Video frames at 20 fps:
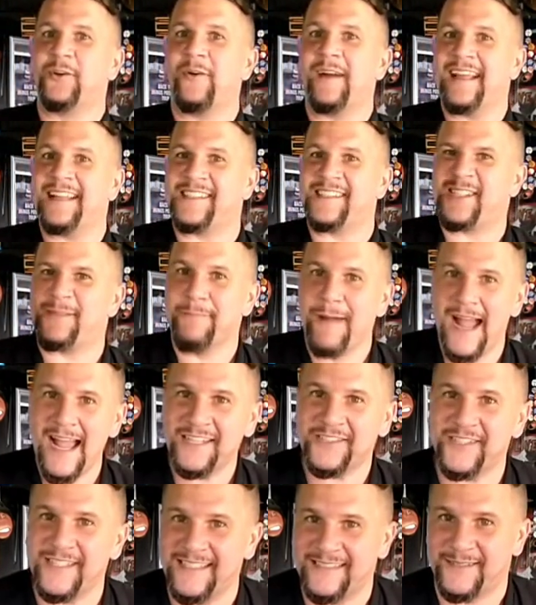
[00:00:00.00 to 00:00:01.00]
go ahead,
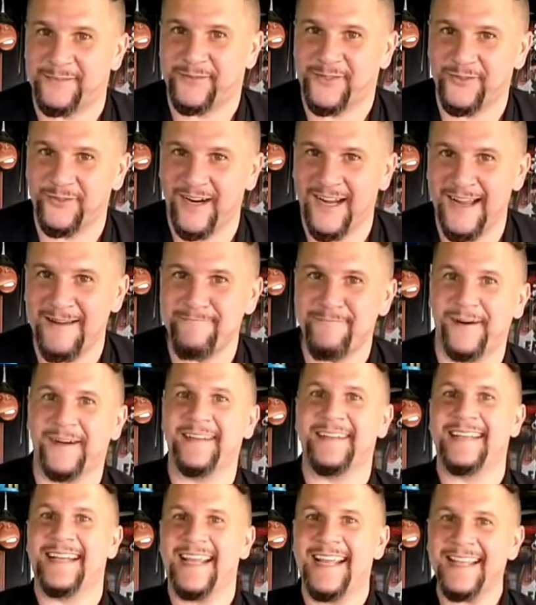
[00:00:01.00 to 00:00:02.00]
smash that subscribe
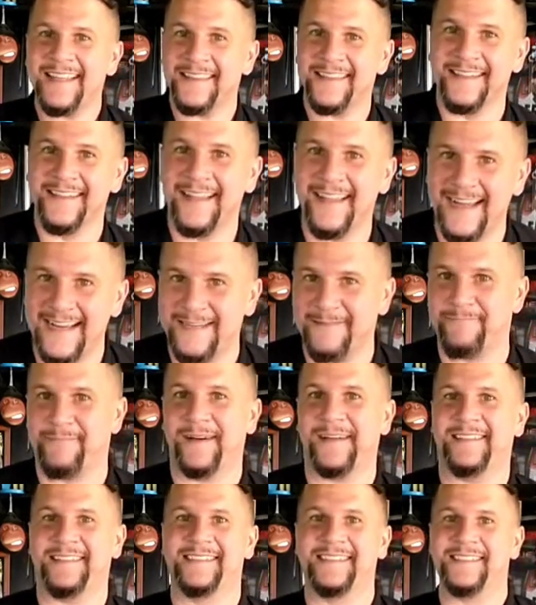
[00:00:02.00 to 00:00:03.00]
button, hit the like
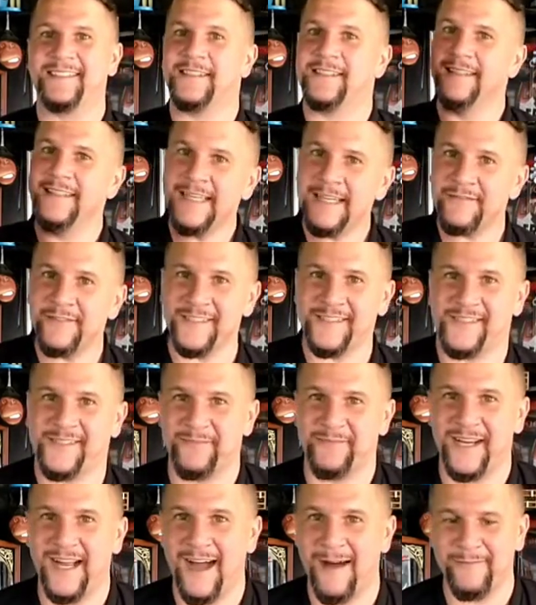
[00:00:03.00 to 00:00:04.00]
button, leave us
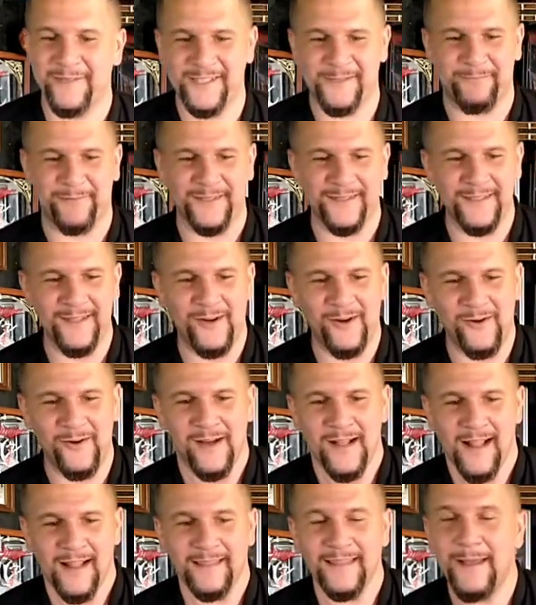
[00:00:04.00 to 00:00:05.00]
some comments below,